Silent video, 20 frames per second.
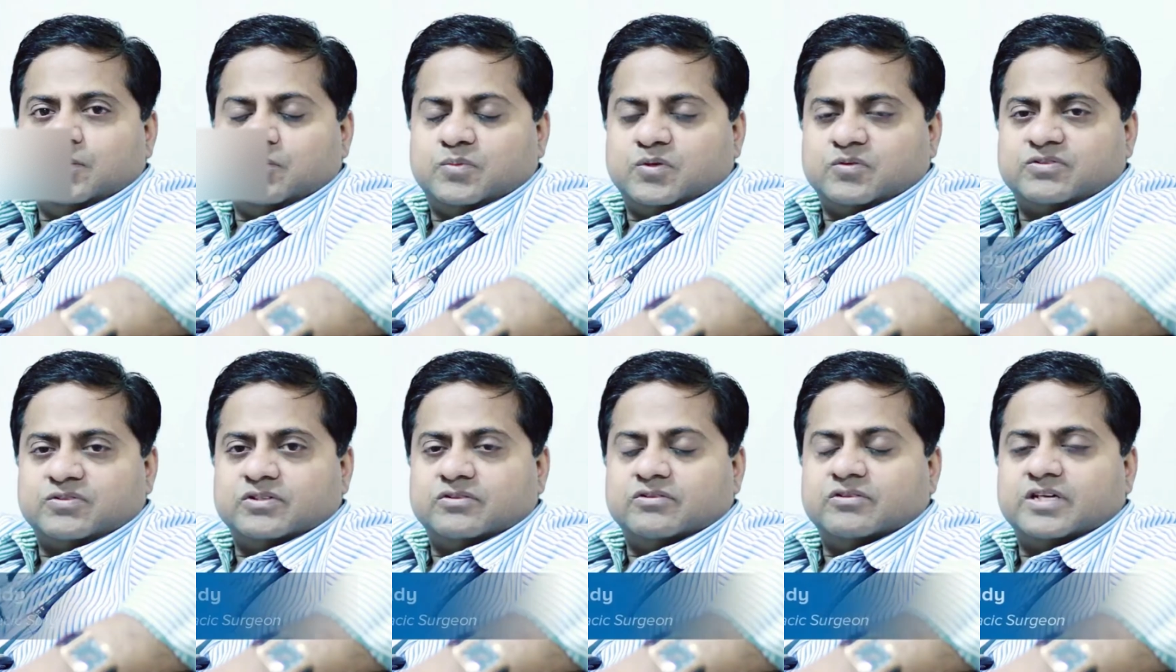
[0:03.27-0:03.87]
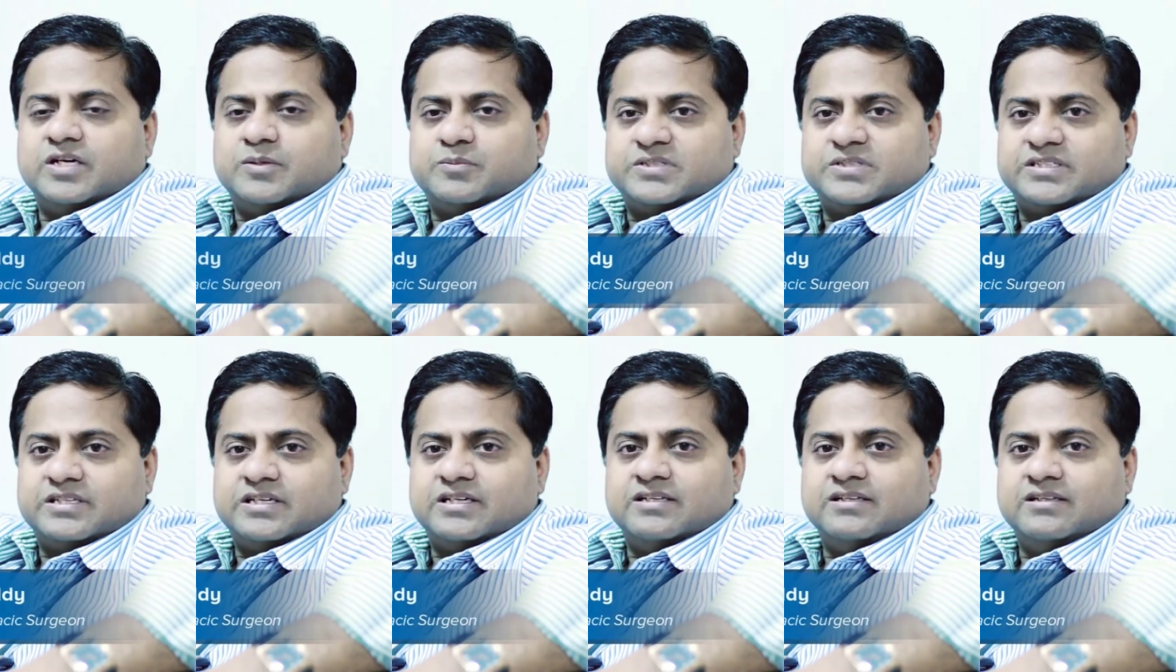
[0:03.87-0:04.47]
Professor
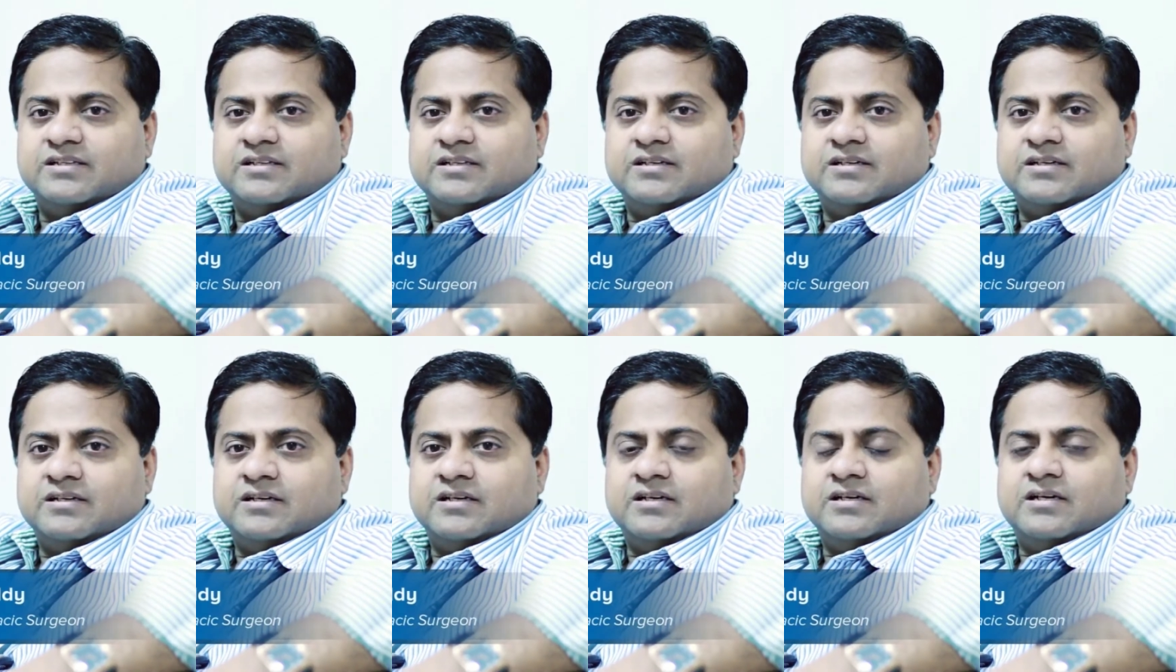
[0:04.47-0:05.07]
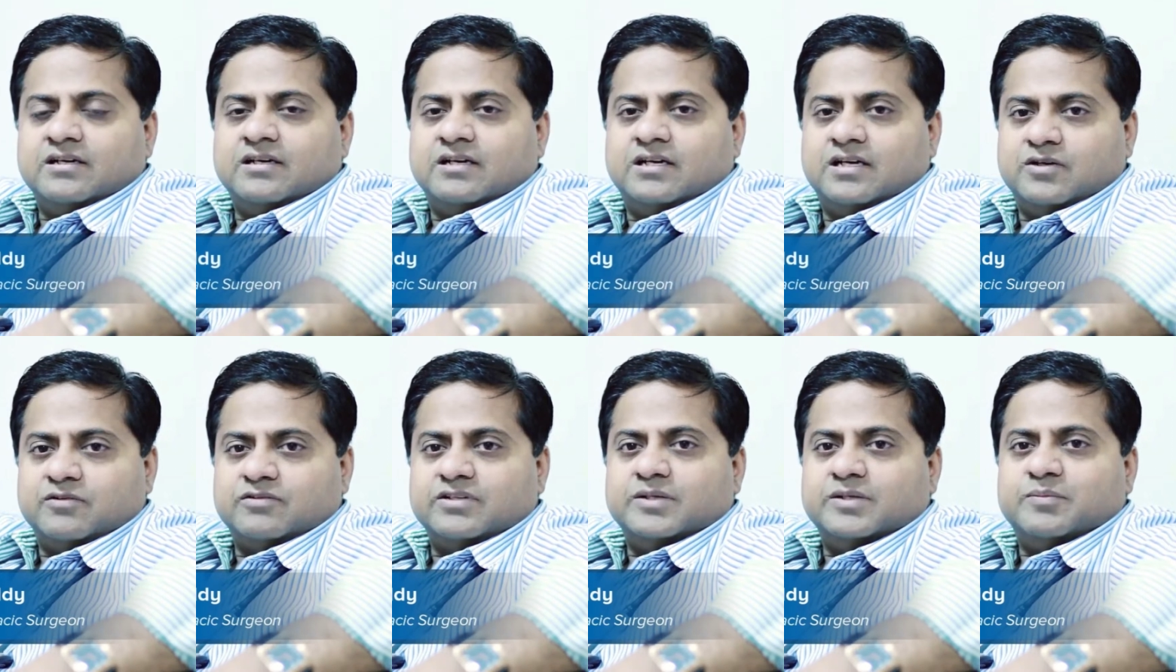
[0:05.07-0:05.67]
Durgaprasad, head
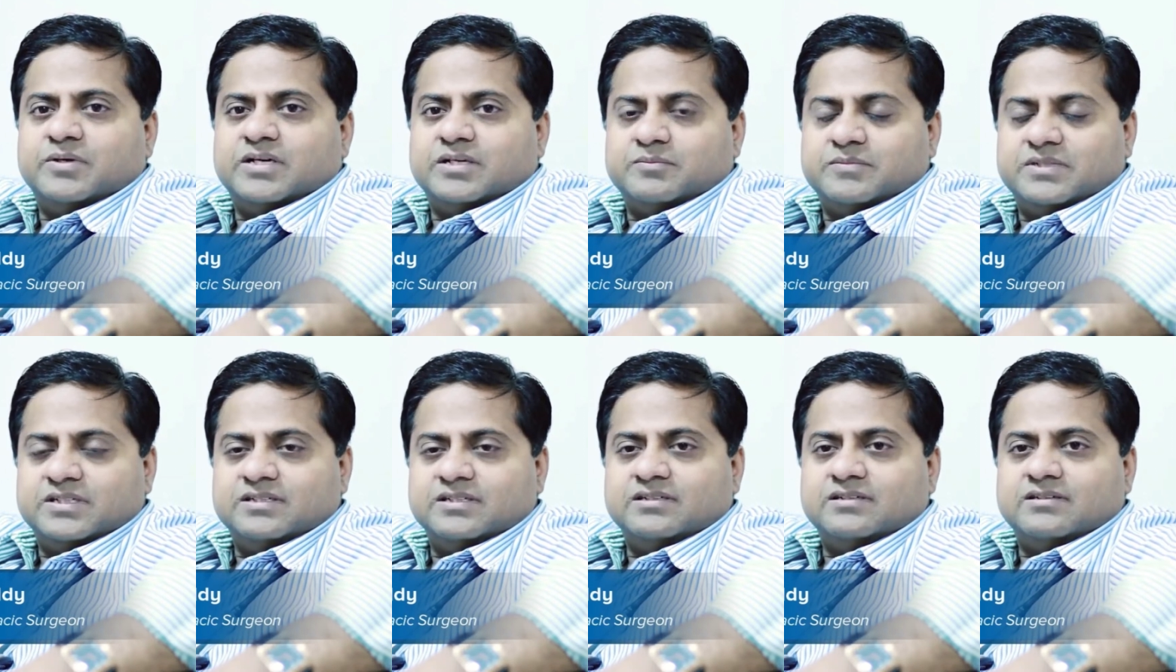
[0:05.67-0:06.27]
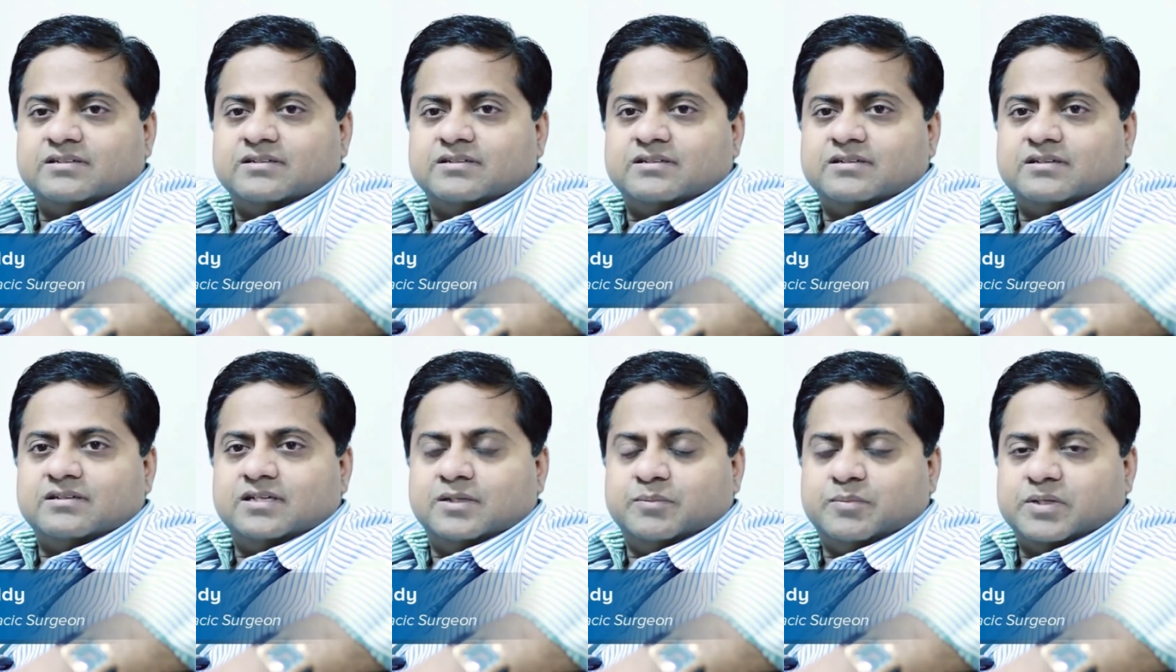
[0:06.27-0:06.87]
of the Department
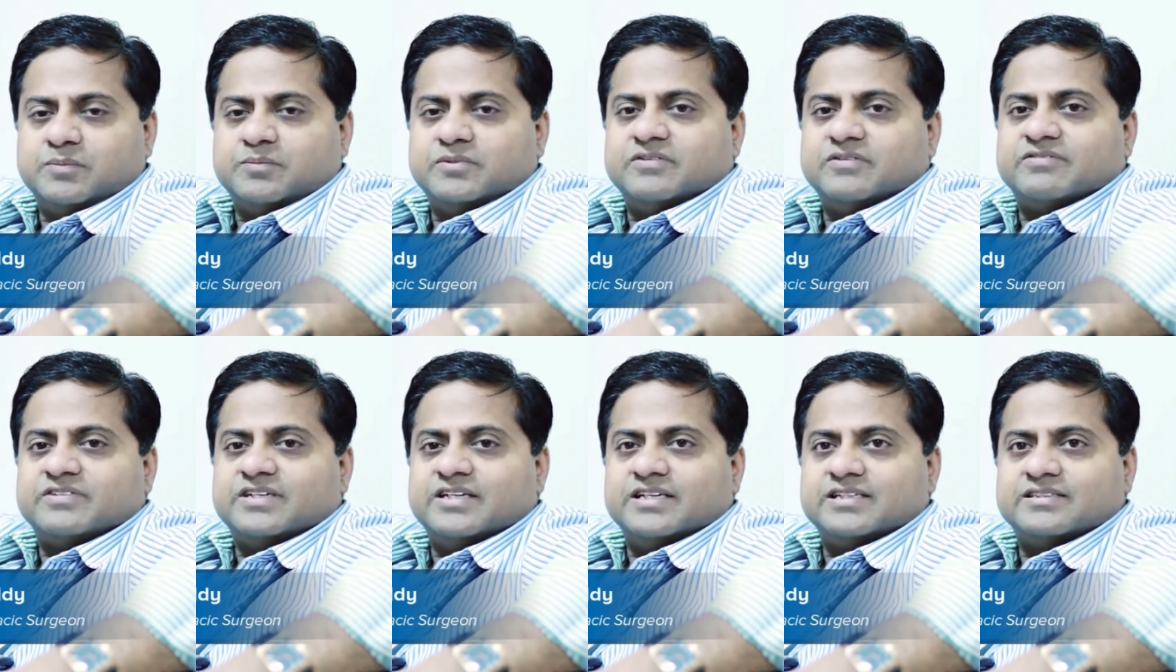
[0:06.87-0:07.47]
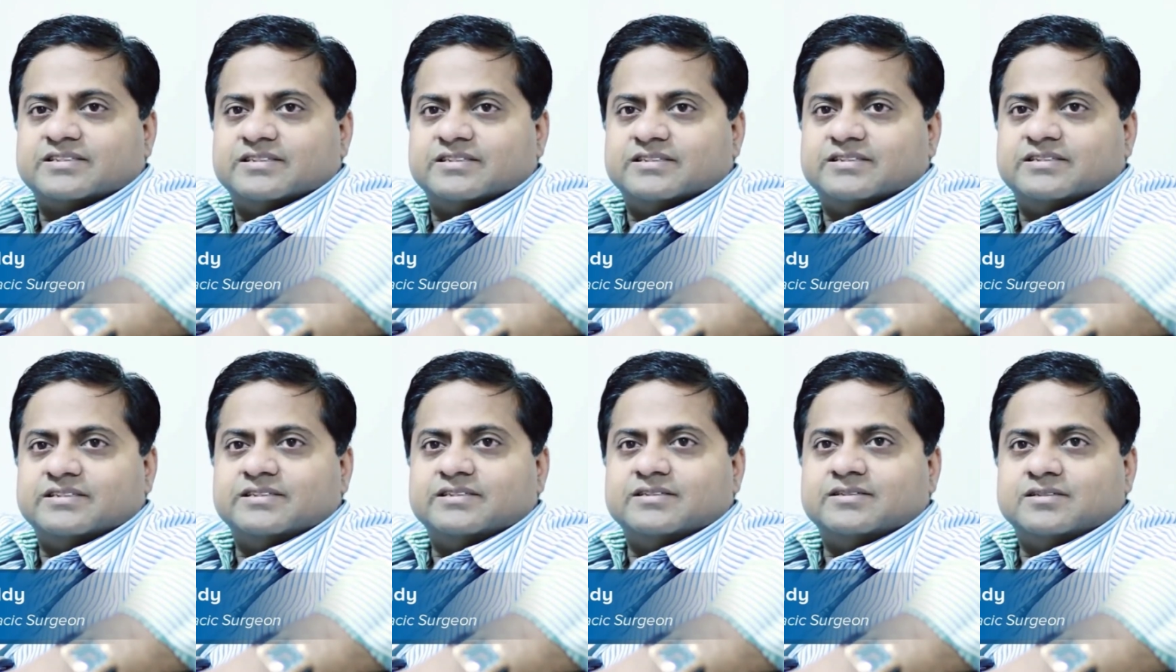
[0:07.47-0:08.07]
of Cardiac
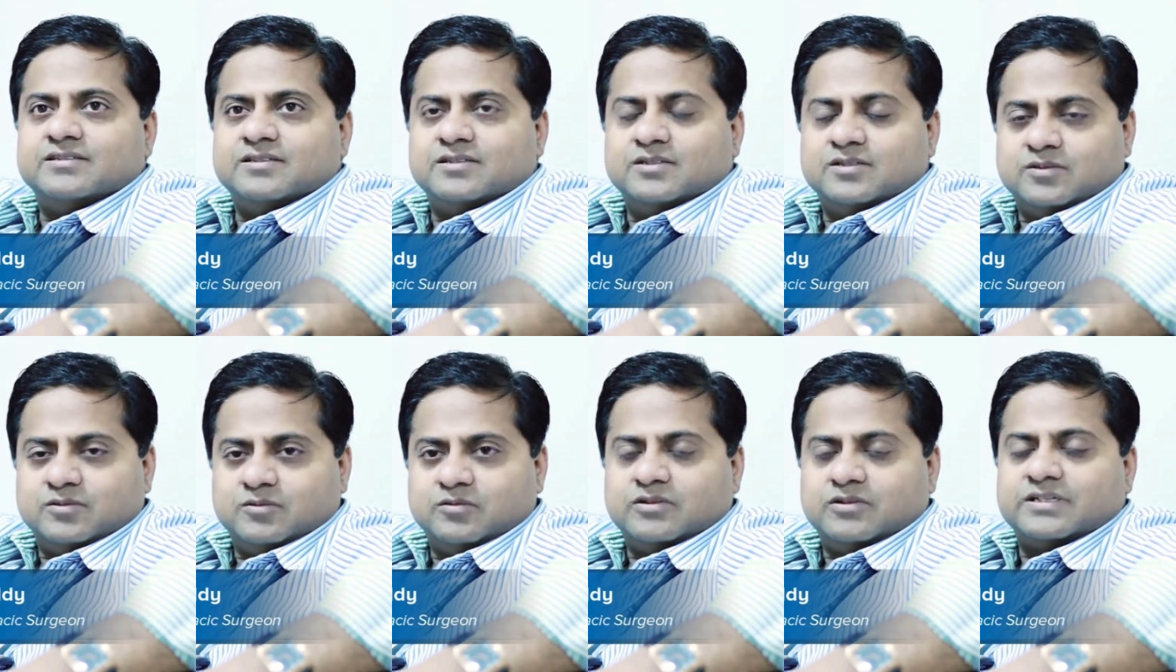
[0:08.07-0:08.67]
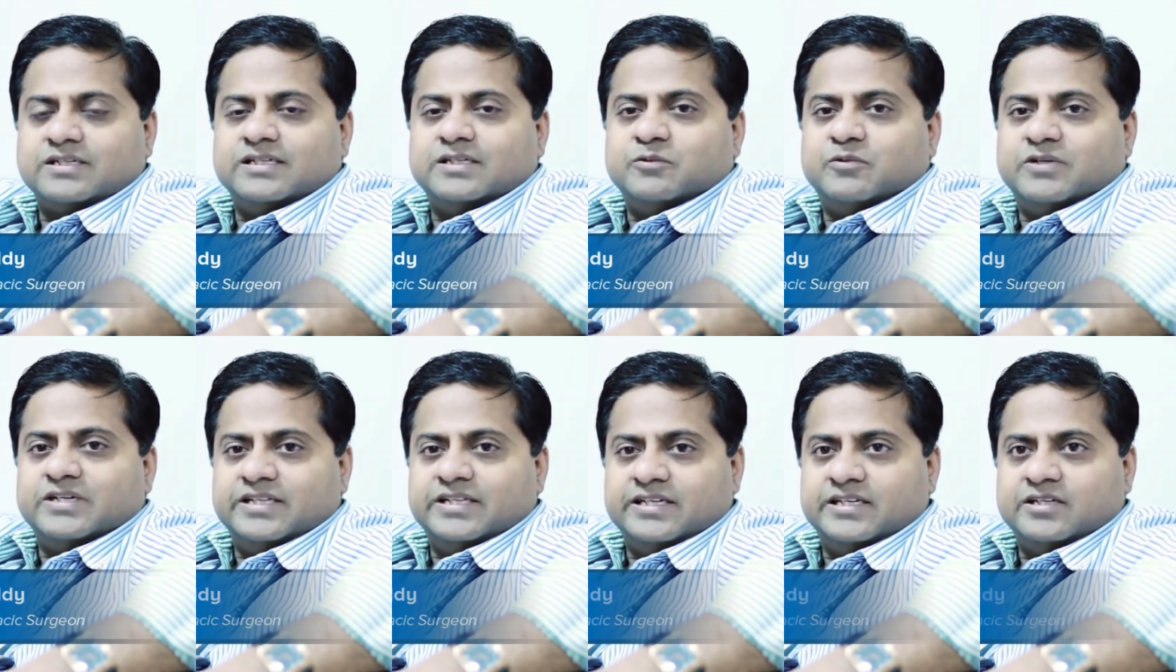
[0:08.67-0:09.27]
Surgery, working at
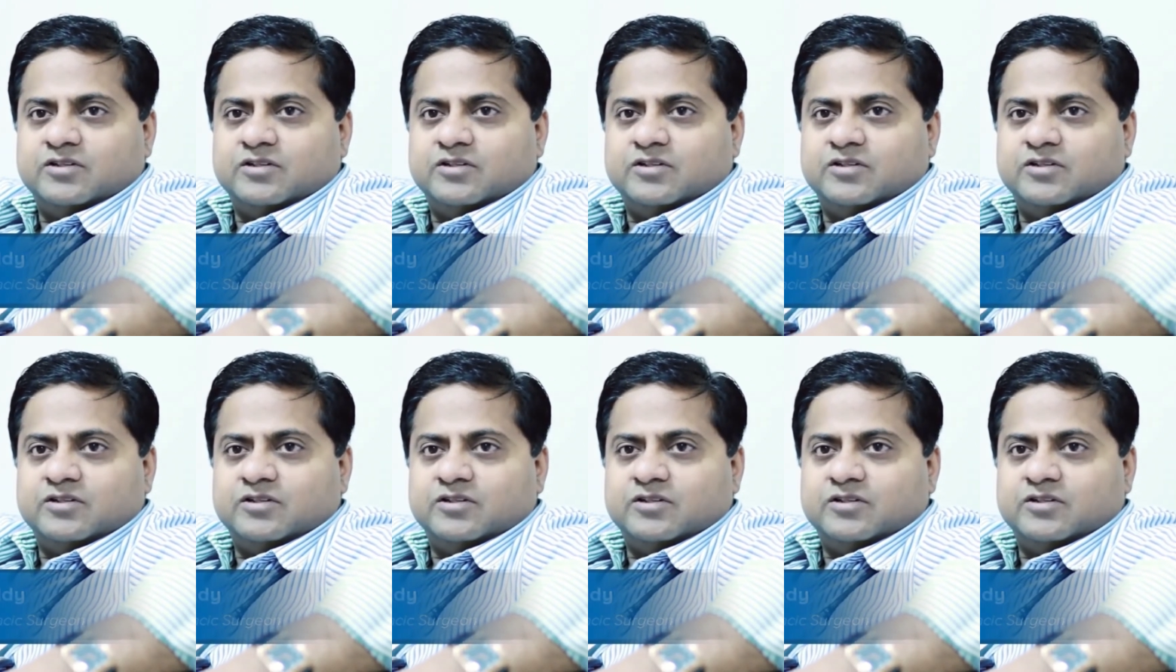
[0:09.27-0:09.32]
Vaidehi